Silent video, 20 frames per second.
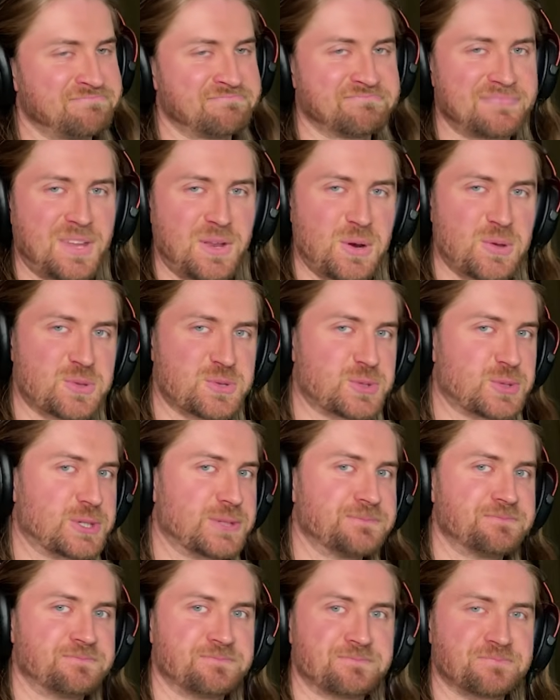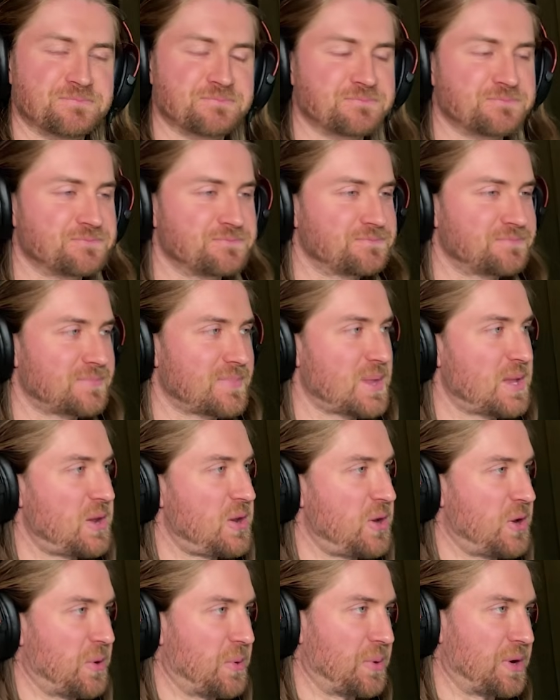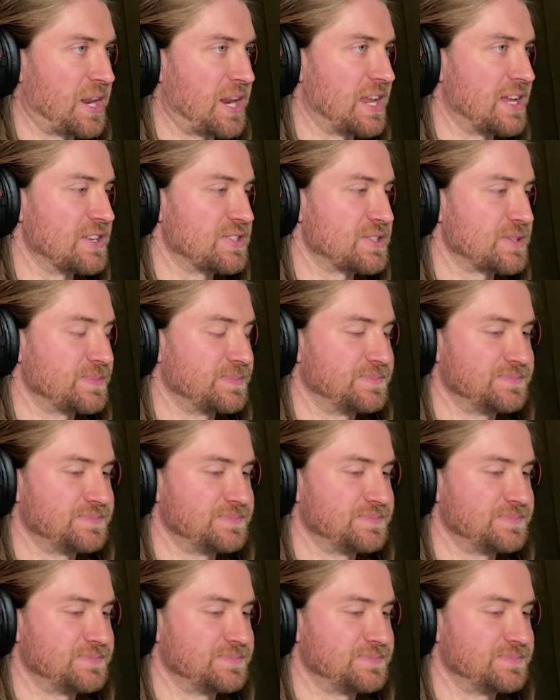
You know the drill. You know what it is.